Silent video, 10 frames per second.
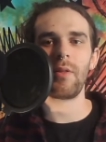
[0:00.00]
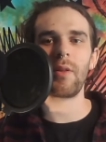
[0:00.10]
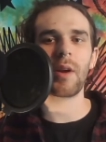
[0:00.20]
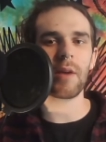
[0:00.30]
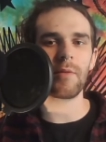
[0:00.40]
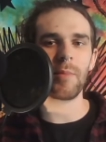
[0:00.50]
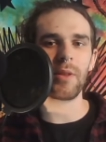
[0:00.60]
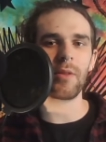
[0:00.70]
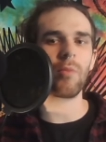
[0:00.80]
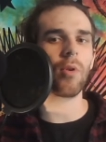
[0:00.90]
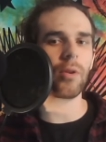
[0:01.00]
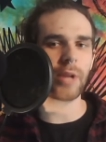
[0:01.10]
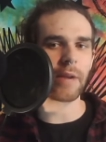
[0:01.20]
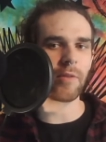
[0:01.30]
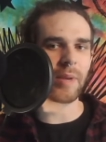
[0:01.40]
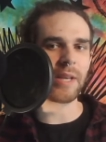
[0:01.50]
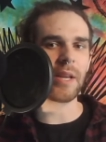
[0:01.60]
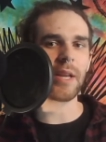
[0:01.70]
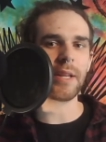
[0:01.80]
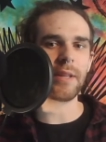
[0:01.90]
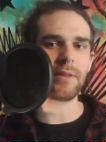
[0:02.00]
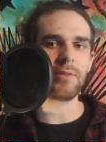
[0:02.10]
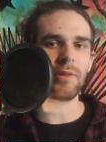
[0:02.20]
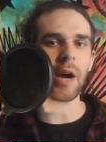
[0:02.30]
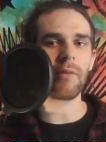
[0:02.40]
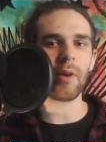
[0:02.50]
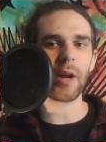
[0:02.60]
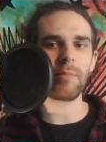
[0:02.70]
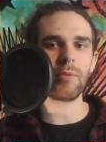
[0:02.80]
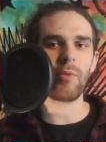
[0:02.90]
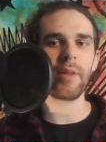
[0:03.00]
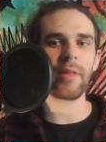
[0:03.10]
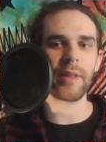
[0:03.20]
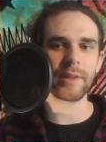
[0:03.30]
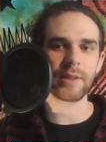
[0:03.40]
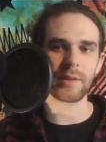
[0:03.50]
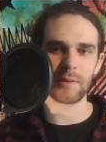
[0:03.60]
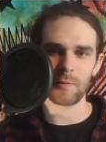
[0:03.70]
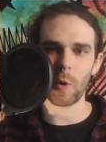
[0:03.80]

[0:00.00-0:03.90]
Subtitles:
the government, the world government, needed to cover up with this has